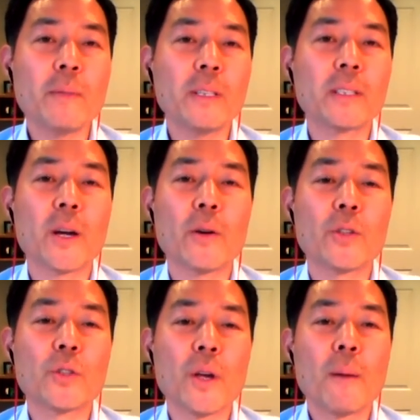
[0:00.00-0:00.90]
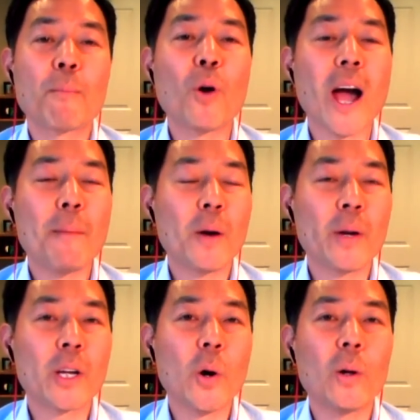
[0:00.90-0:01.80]
military's
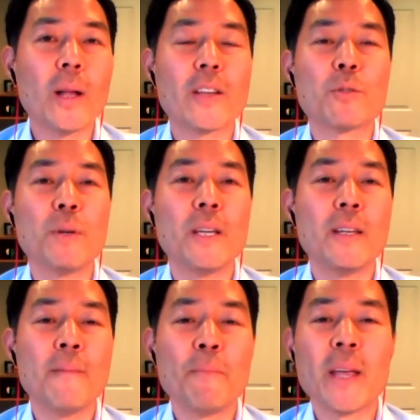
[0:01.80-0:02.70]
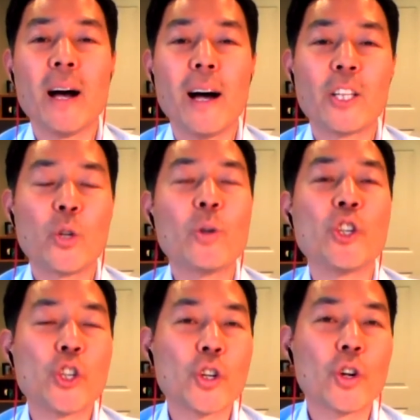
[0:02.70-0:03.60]
primary goal has been to
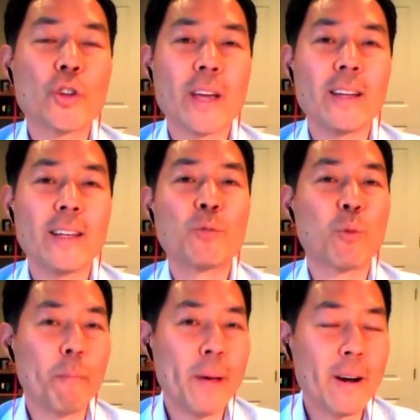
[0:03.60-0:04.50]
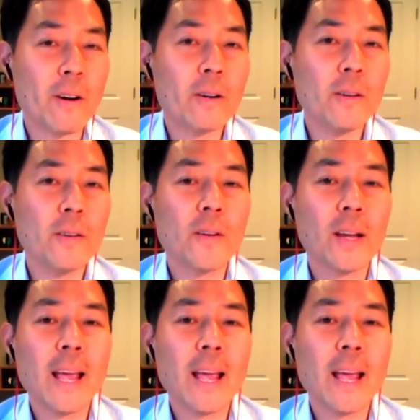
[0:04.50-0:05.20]
ensure that it's prepared